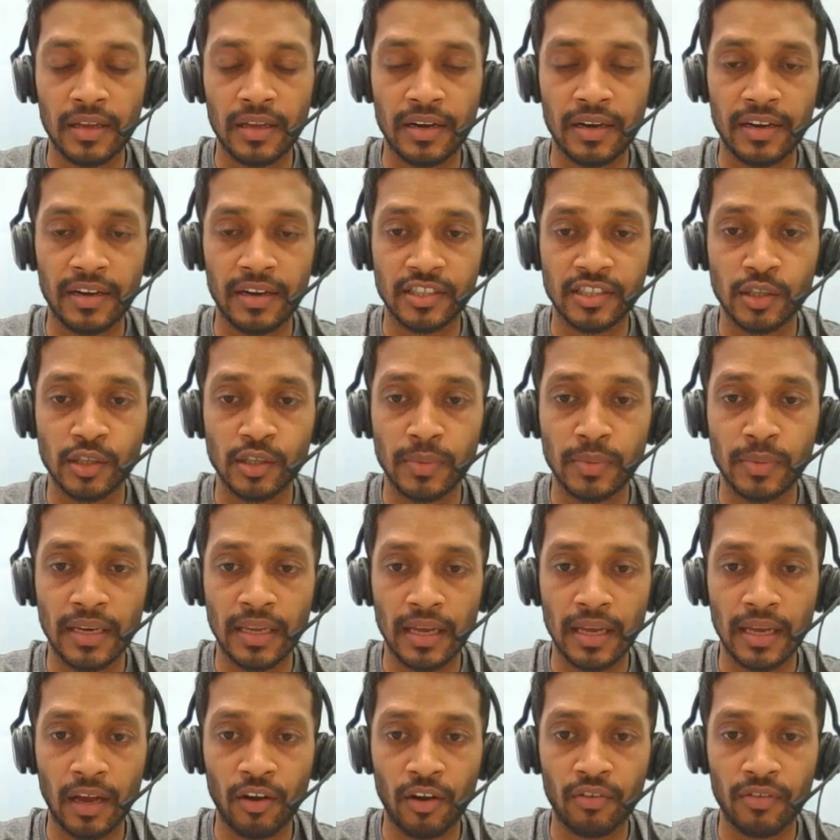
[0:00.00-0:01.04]
receivable
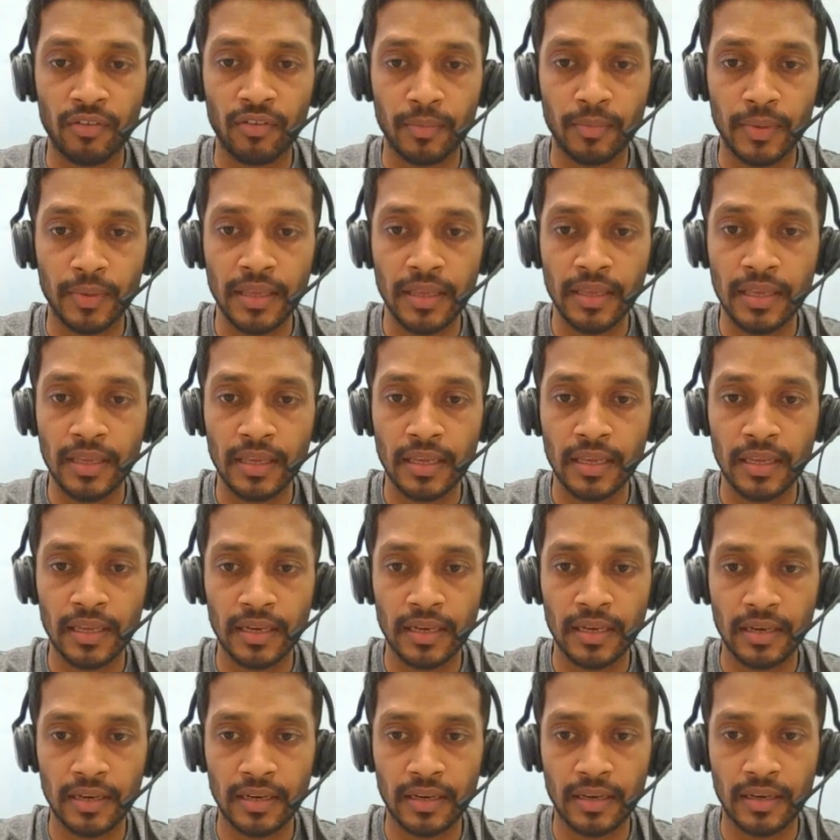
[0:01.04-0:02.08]
account will be
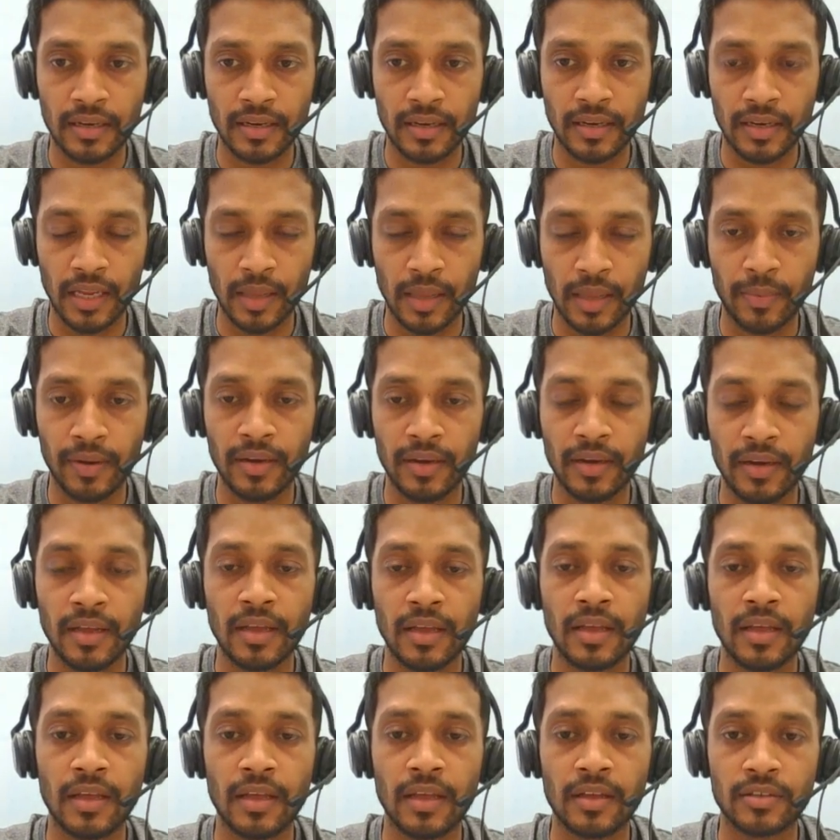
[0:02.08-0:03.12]
debit.
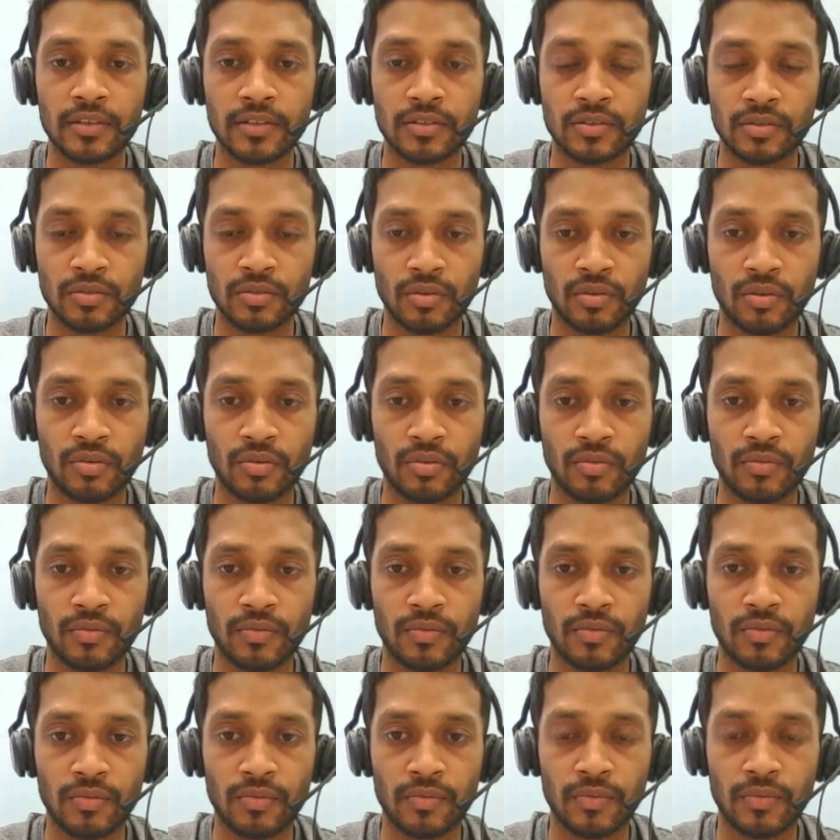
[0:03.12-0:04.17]
So
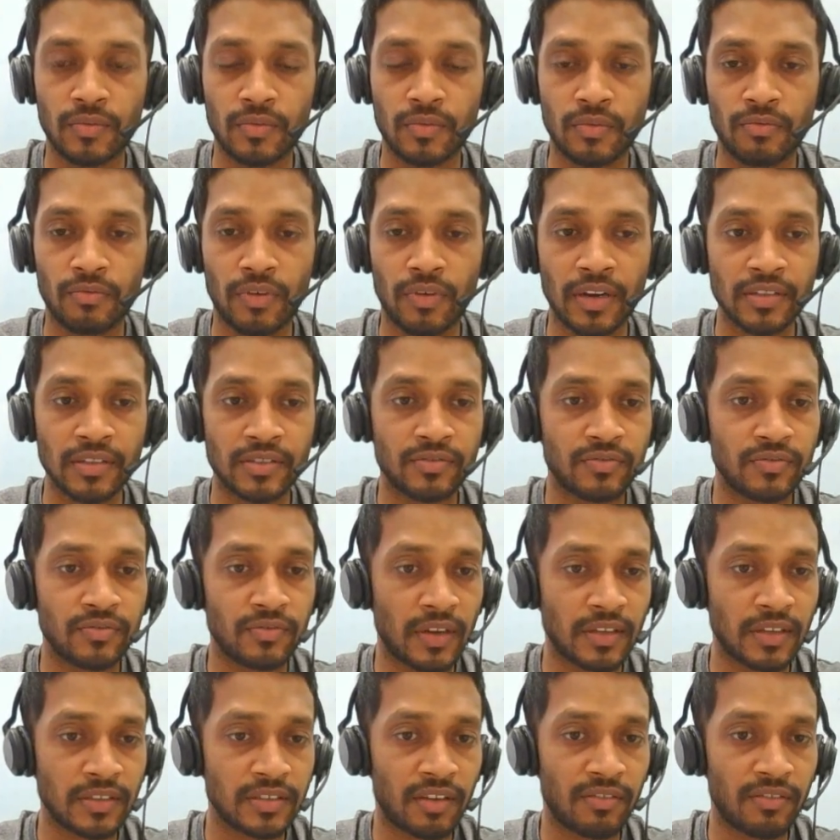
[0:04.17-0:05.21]

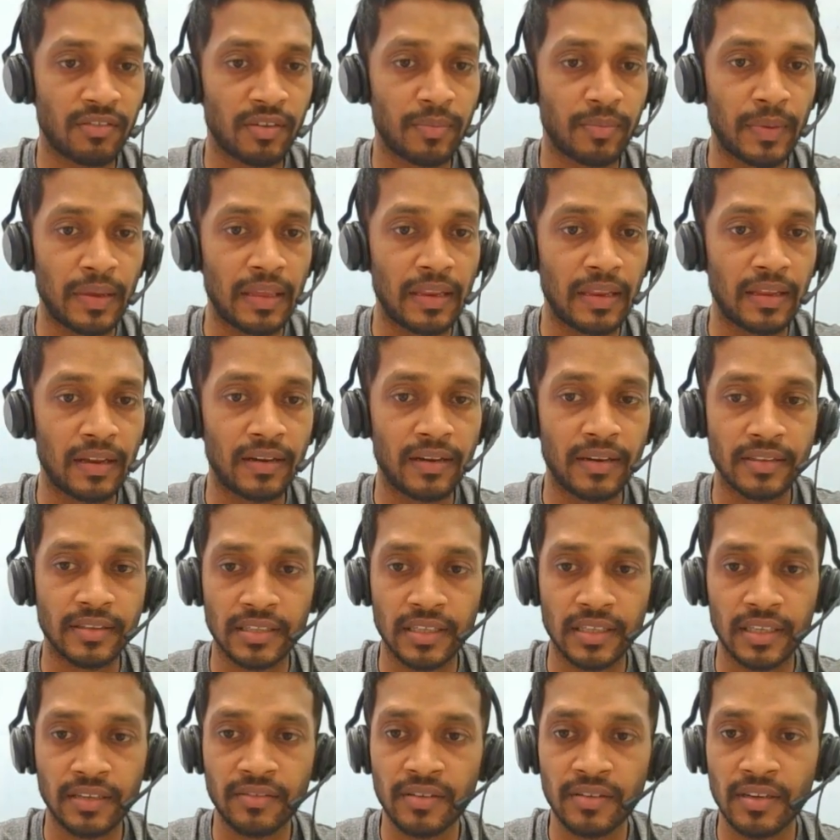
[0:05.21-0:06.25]
once our period
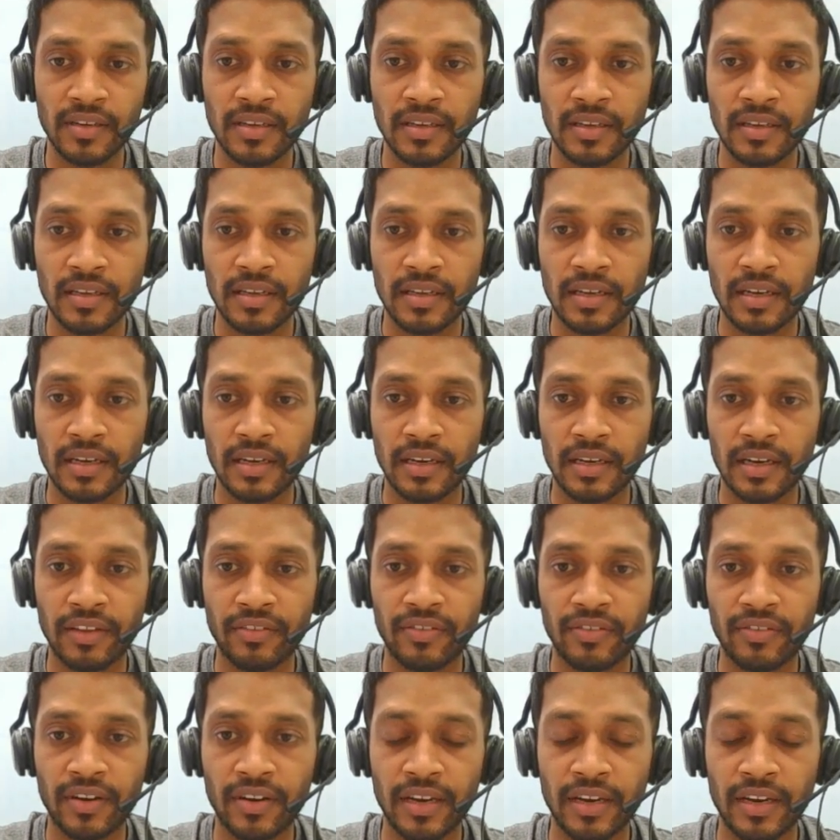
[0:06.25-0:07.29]
received,
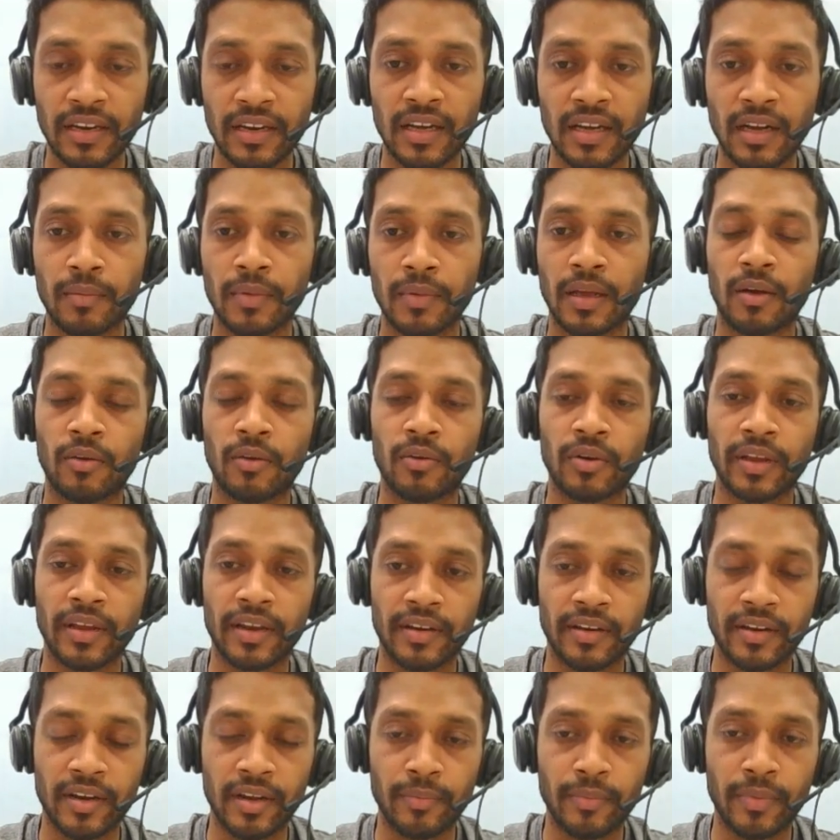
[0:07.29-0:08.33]
deferred income account
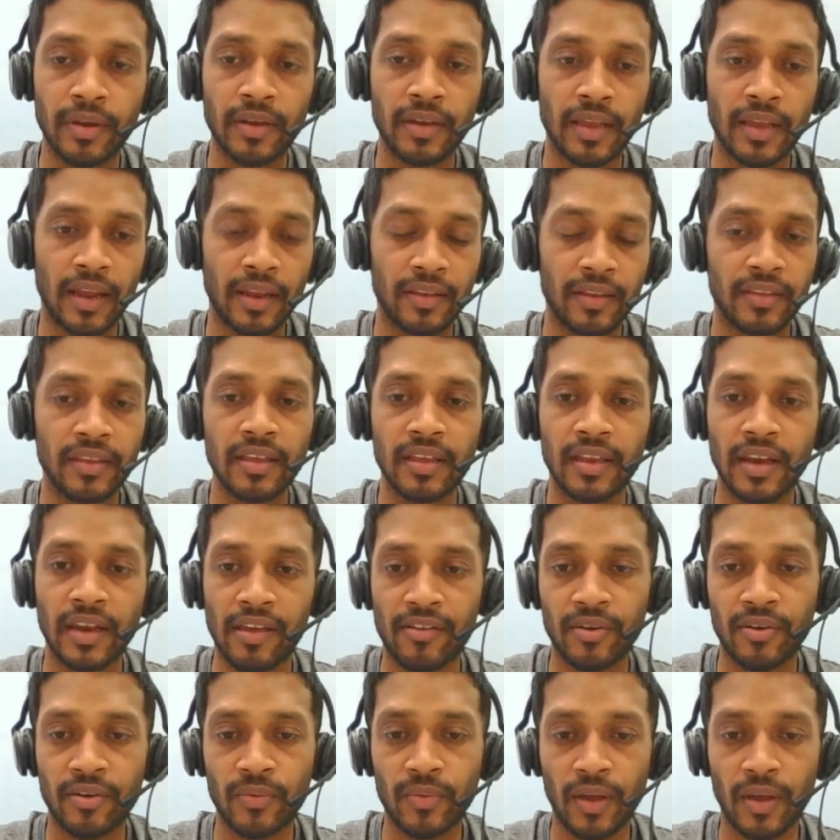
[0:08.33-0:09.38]
get debit and the
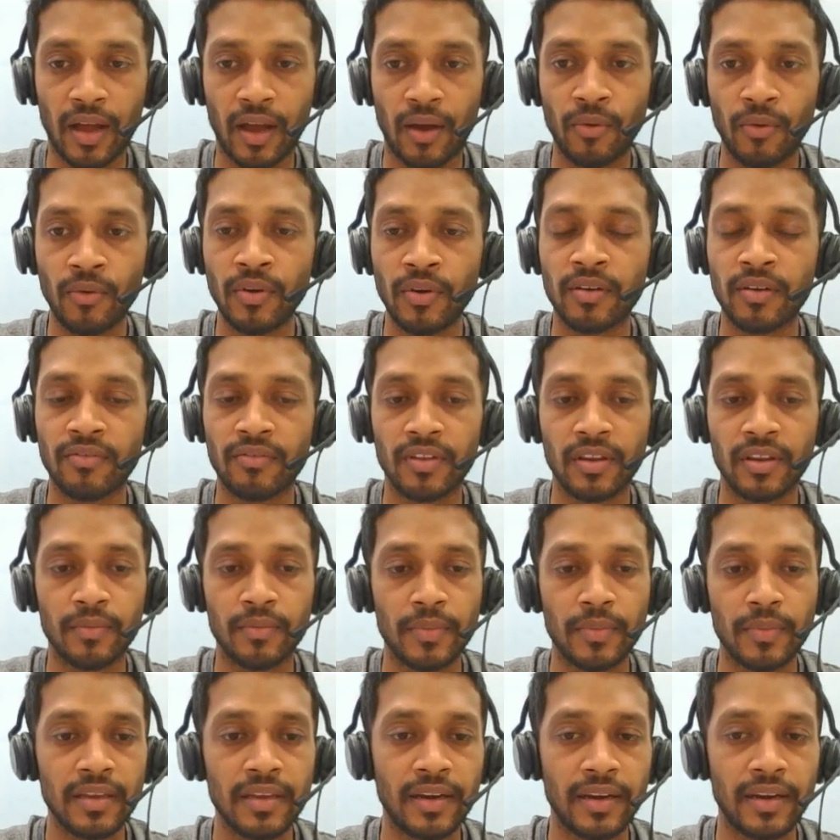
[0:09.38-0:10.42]
revenue account will
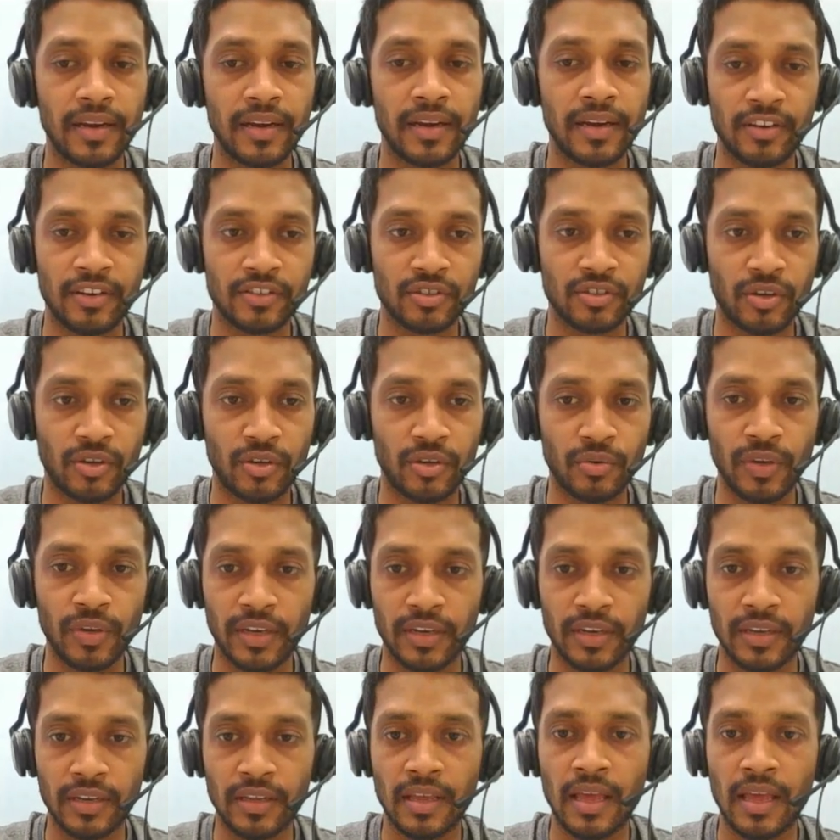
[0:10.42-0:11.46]
be credit. We'll show you it.
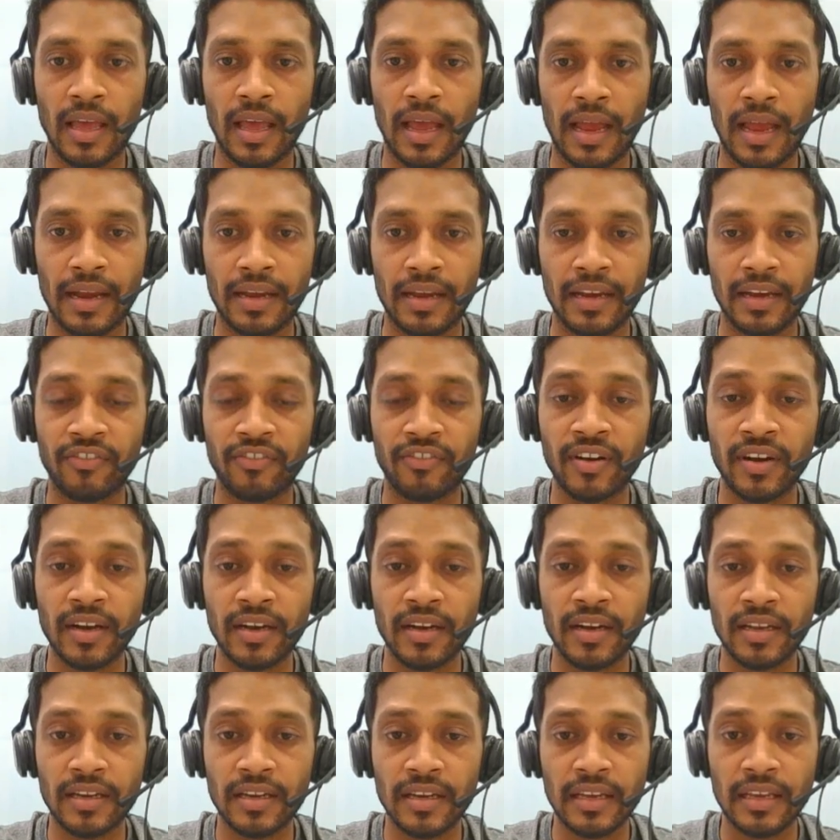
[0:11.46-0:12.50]
And deferred
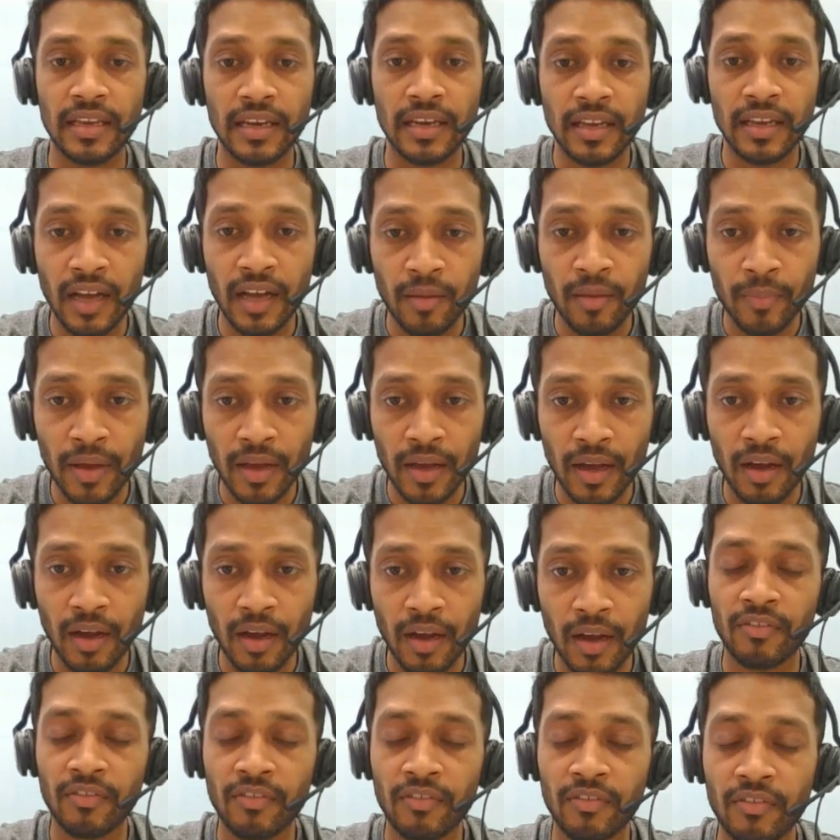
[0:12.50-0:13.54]
income
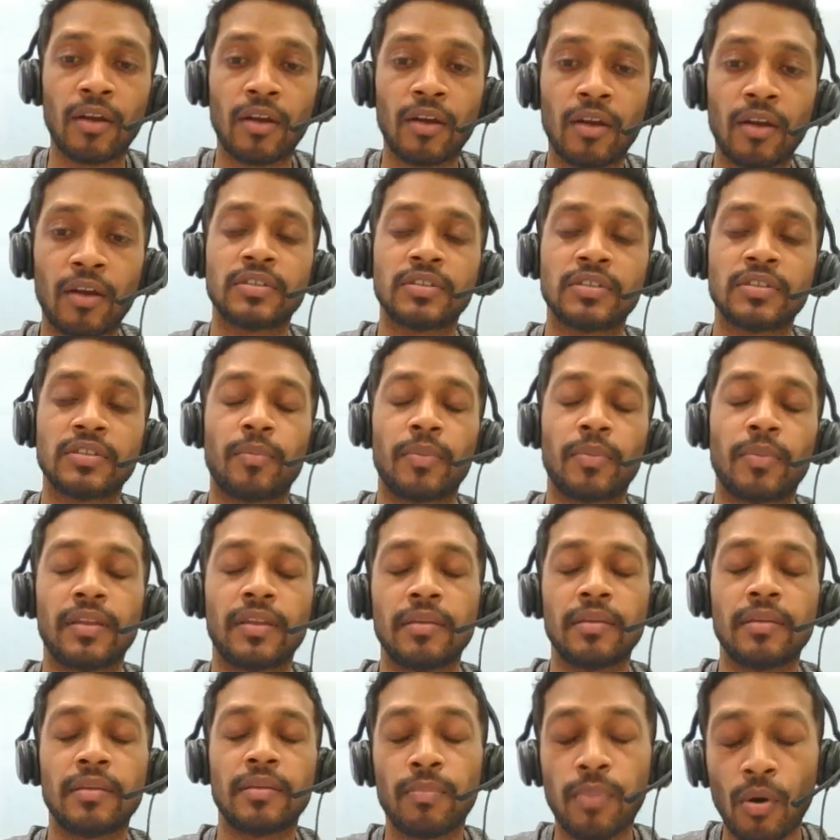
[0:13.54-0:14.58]
account will have to set up in the